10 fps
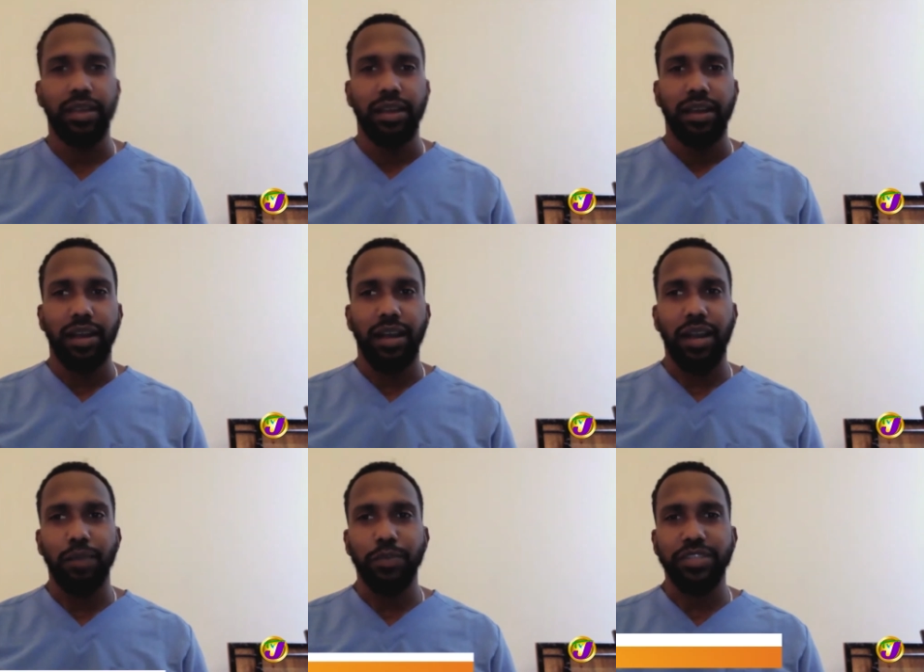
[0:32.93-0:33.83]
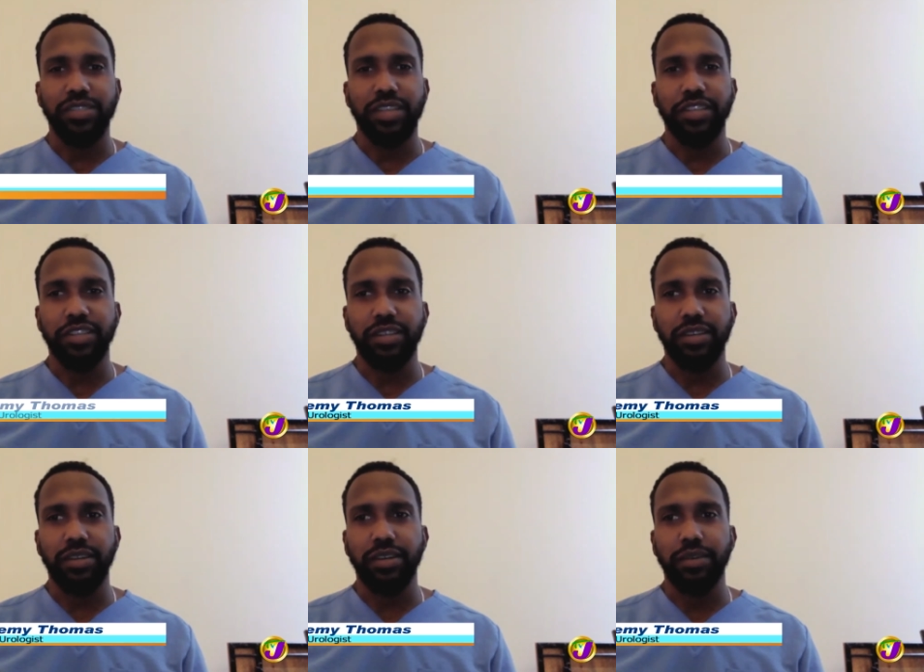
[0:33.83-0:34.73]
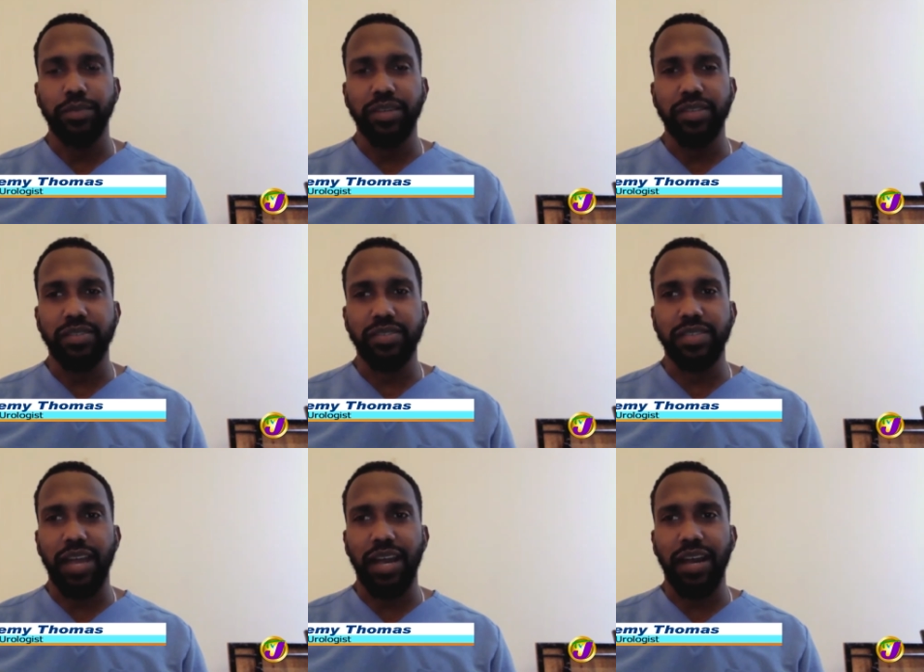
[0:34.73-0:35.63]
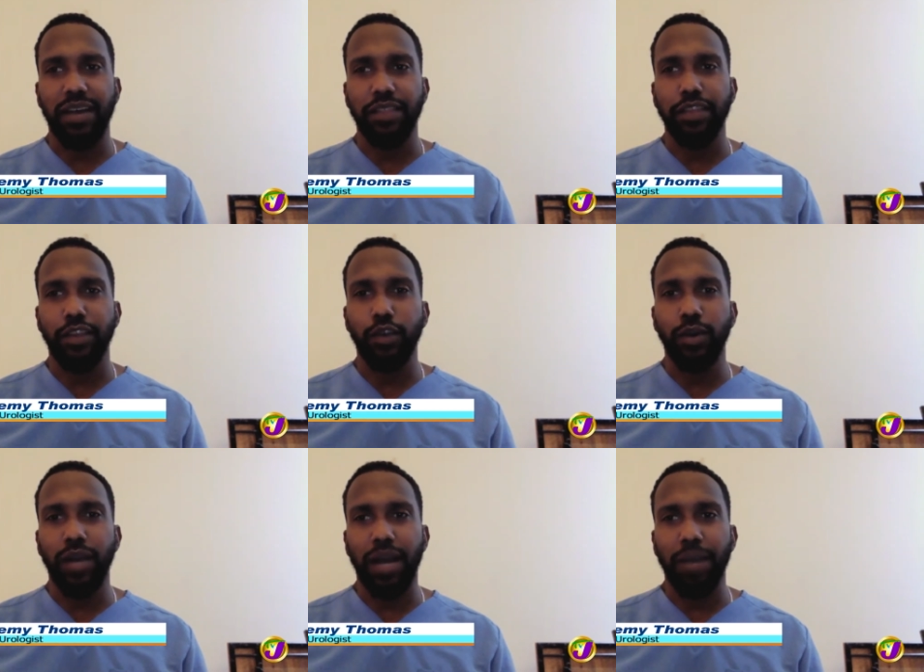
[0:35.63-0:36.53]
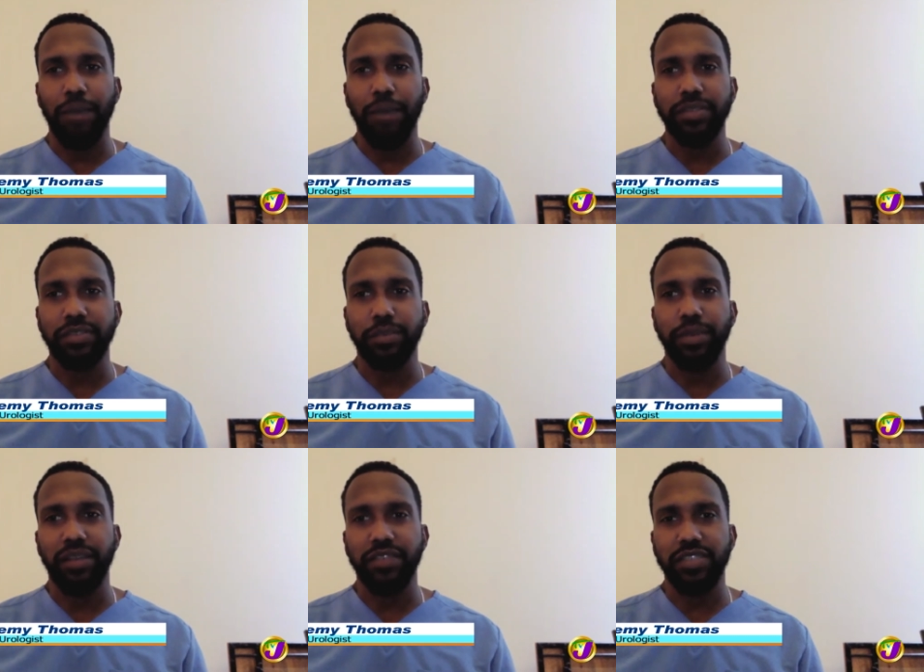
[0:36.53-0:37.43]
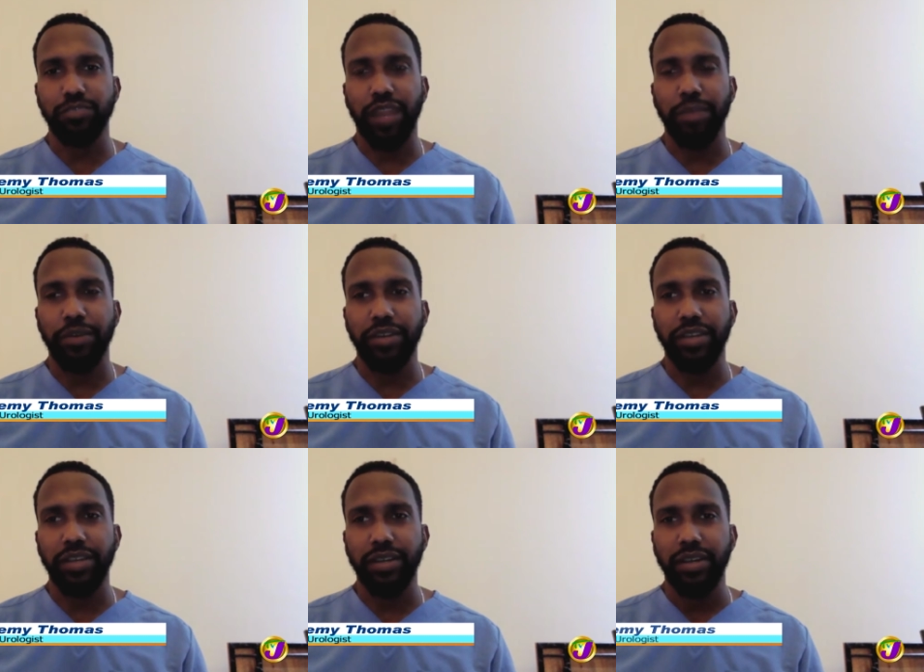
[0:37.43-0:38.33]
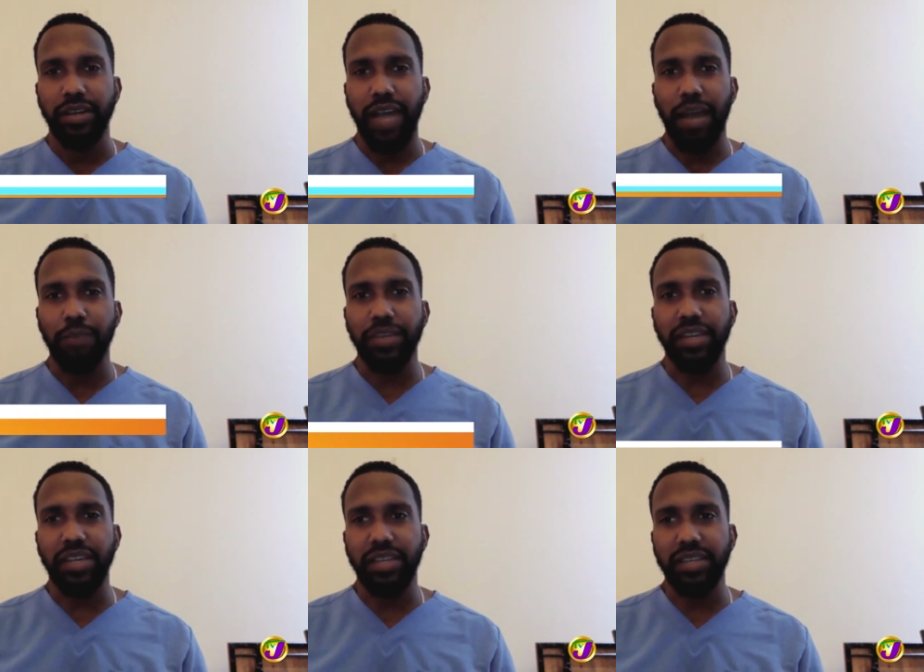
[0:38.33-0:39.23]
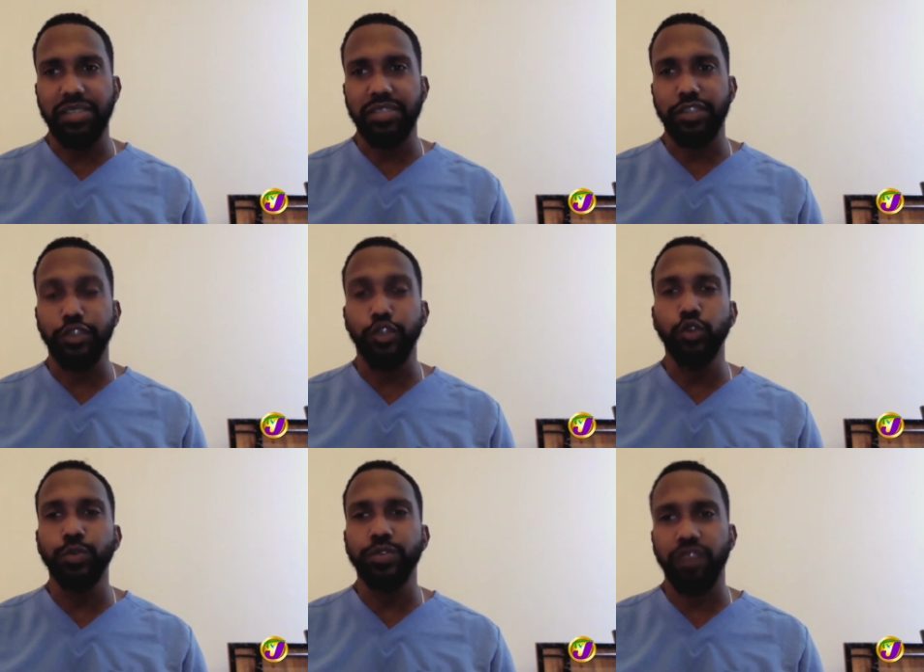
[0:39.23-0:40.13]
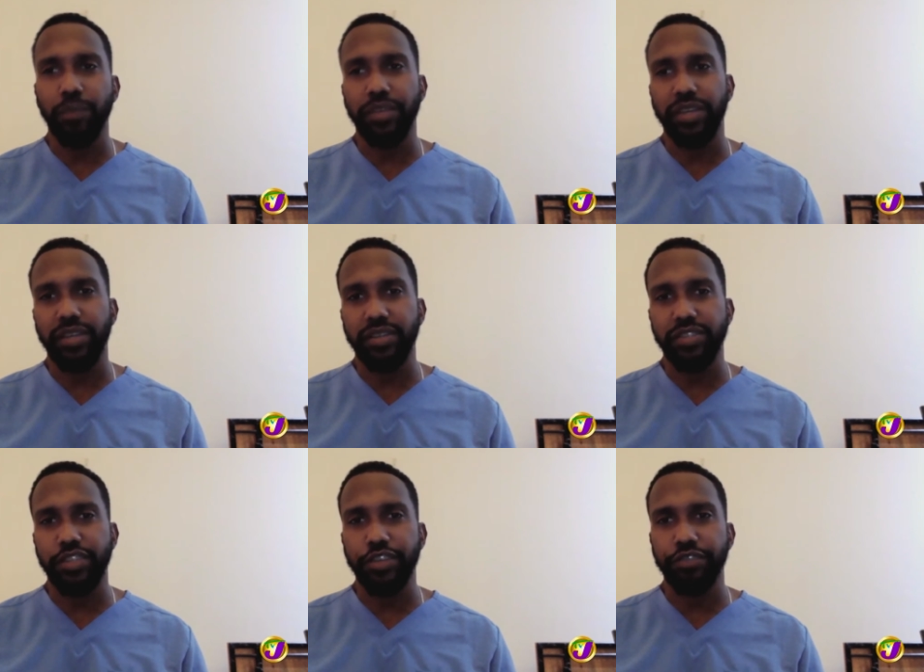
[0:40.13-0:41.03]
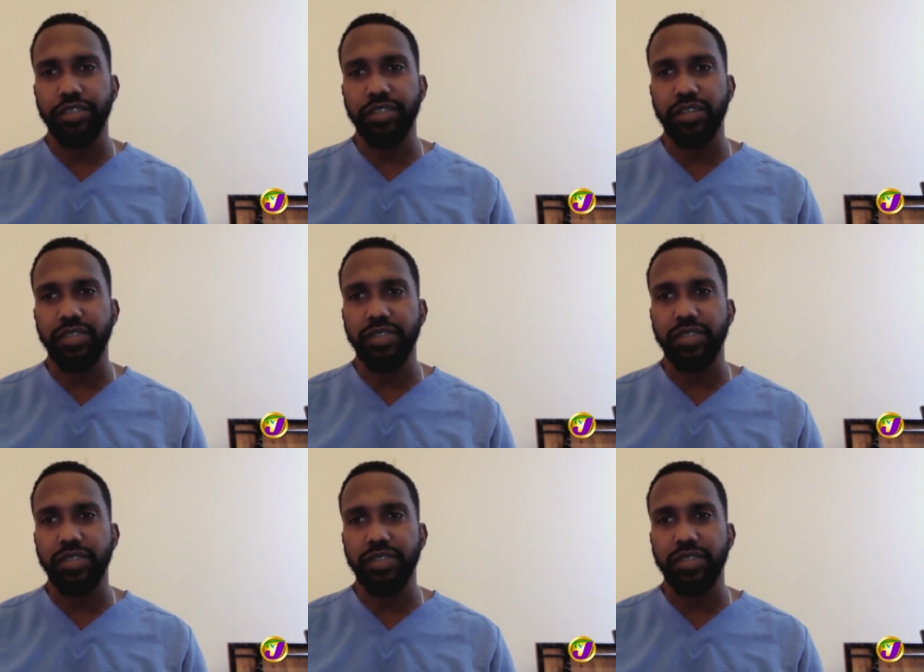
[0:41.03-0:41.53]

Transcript: um, which essentially means uh, the lower abdomen to the pelvis primarily, um, the kidneys, the tubes from the kidneys, the ureters,